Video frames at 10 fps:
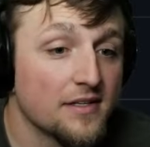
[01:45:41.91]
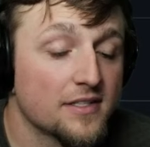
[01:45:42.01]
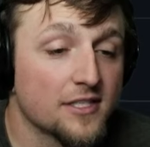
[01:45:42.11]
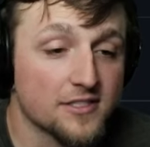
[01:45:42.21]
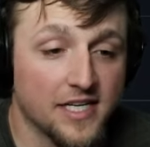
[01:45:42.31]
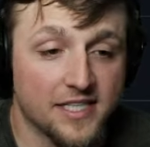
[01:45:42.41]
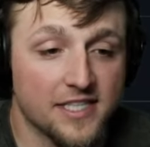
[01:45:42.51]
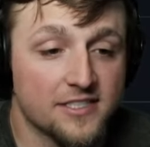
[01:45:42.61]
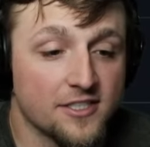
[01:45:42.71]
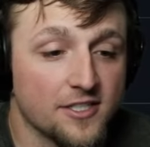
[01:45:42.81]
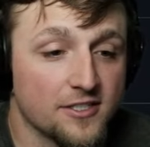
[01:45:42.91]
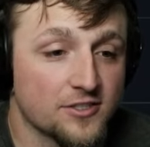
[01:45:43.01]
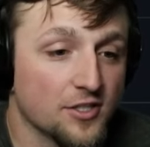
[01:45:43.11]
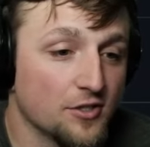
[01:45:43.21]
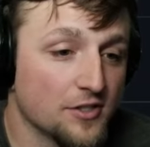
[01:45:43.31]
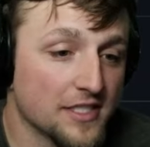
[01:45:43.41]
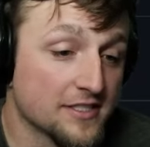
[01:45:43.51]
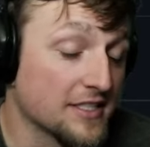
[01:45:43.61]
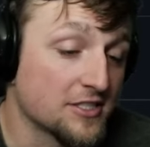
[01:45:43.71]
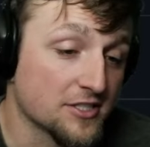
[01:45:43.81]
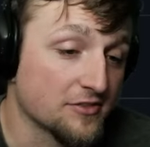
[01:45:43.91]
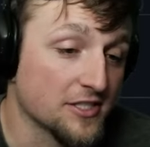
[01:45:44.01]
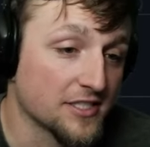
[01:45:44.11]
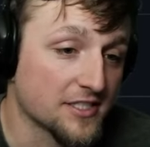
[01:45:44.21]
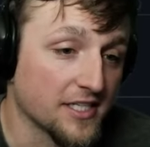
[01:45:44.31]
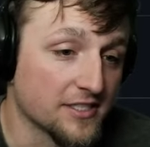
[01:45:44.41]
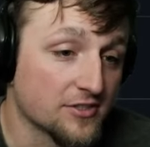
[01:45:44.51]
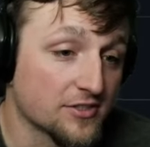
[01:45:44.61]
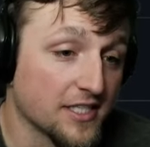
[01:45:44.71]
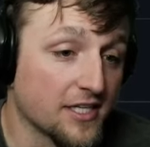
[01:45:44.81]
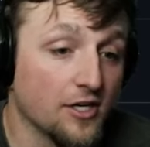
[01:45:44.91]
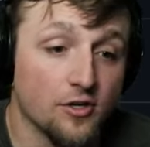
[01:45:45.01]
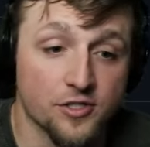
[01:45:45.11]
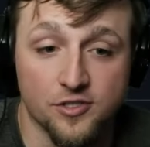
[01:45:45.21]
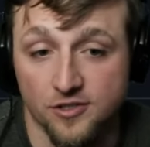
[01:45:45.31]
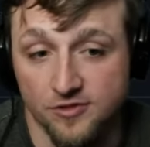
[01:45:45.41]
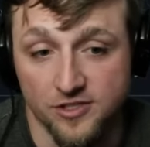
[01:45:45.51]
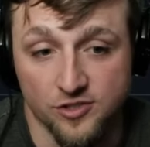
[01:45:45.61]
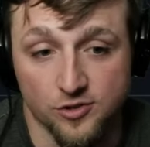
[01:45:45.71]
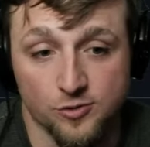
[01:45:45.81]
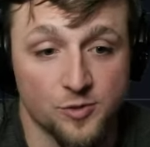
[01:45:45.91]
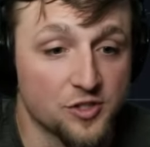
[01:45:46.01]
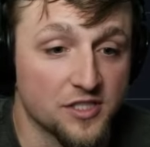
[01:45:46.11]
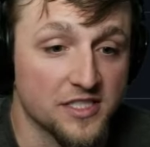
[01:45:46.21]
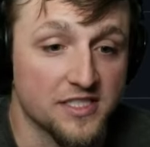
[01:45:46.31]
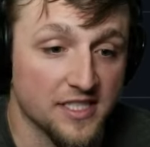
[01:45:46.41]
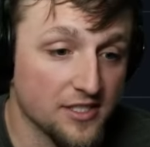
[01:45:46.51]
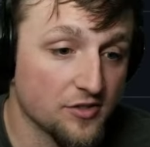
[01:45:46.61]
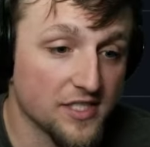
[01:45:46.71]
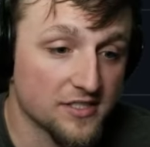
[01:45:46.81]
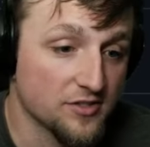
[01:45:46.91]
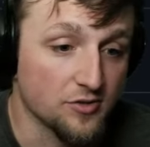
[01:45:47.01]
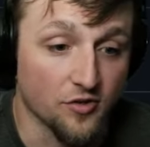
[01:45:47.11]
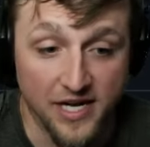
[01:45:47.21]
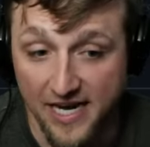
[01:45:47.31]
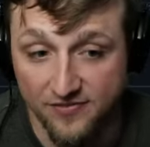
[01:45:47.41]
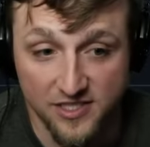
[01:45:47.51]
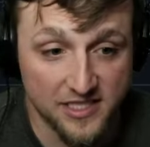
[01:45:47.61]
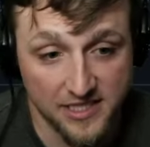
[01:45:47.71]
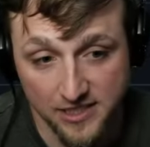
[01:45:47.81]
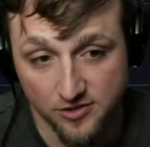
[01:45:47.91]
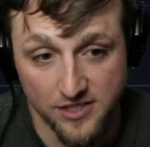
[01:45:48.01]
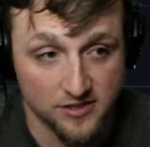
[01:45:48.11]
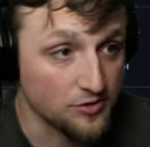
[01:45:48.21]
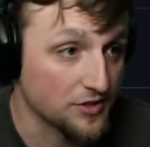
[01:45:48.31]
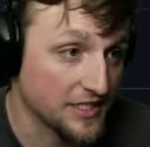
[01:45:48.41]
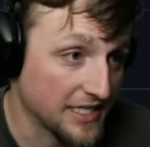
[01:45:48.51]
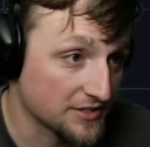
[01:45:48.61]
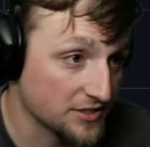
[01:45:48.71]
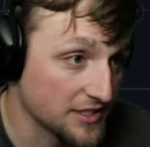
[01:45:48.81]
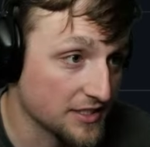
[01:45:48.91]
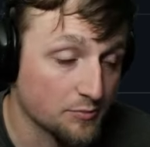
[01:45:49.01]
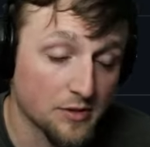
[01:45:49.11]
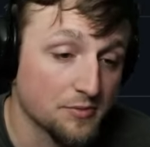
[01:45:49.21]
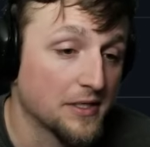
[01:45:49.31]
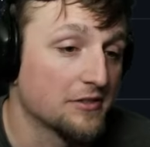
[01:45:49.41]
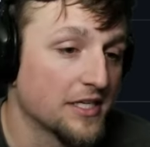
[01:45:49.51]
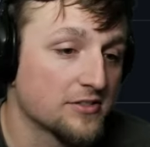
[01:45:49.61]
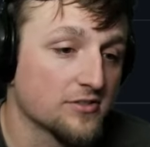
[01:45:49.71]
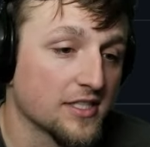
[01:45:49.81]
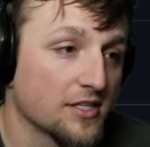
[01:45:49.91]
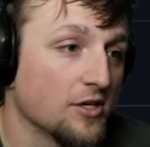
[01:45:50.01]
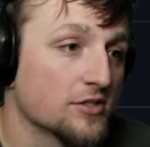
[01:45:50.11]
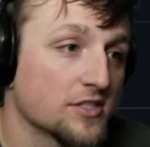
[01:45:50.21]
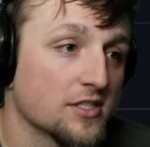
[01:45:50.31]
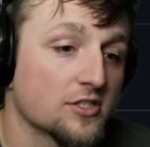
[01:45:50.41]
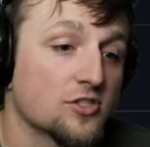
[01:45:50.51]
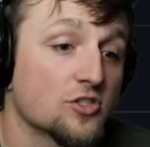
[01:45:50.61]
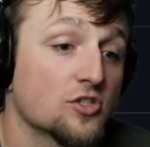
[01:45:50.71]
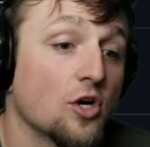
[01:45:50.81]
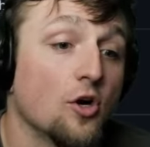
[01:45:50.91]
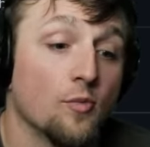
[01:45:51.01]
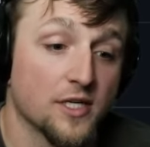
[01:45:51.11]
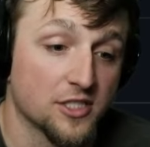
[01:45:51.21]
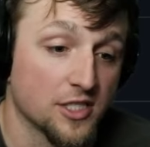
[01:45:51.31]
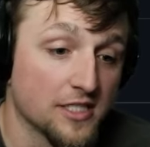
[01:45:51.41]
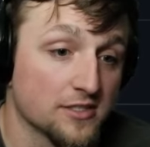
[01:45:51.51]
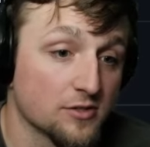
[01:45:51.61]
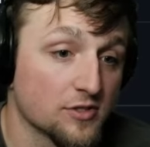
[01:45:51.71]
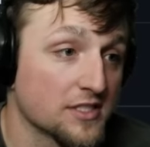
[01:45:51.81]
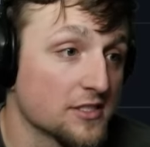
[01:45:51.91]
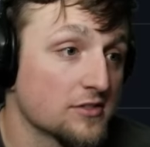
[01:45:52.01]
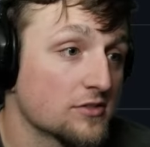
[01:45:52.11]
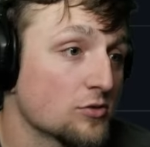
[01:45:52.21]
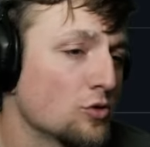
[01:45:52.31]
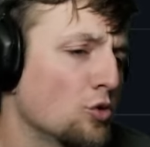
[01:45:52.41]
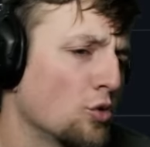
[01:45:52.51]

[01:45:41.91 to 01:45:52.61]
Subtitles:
Because like these are, so it's just really exciting. So it's like, oh, you could resume, you could continue this. You don't have to continue this. You could cancel it, blah, blah, right? So it's like, oh, it's going to look so much nicer with this. Ooh.